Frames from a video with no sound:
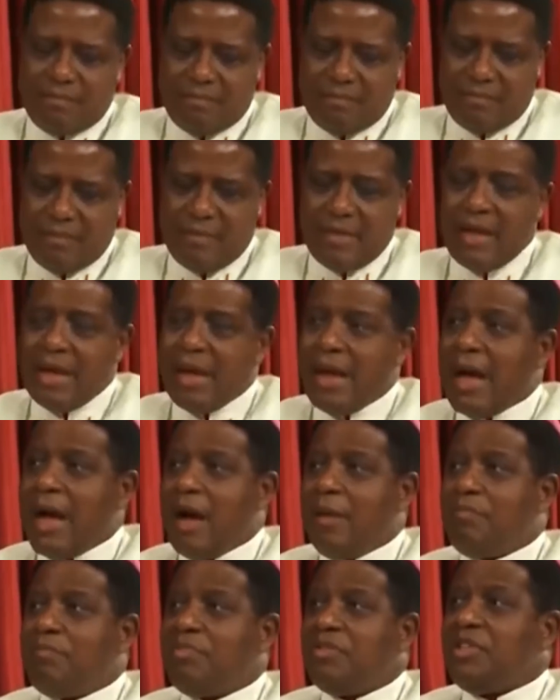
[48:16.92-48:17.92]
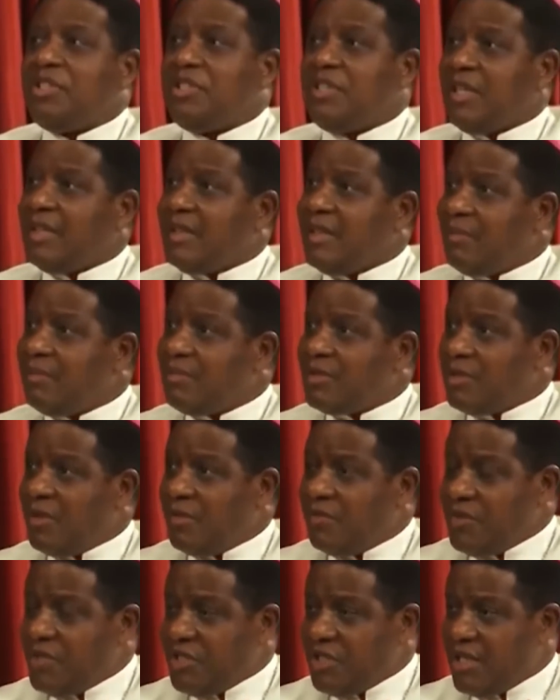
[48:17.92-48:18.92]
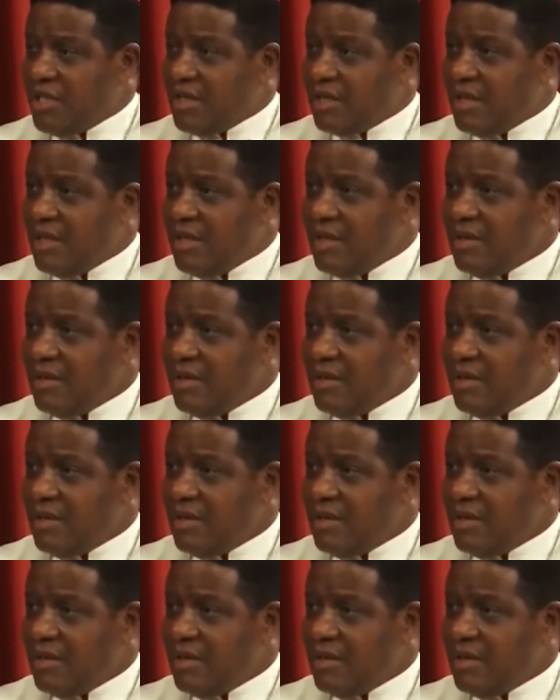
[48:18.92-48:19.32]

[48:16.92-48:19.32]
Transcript: I had the, appreciate them sufficiently.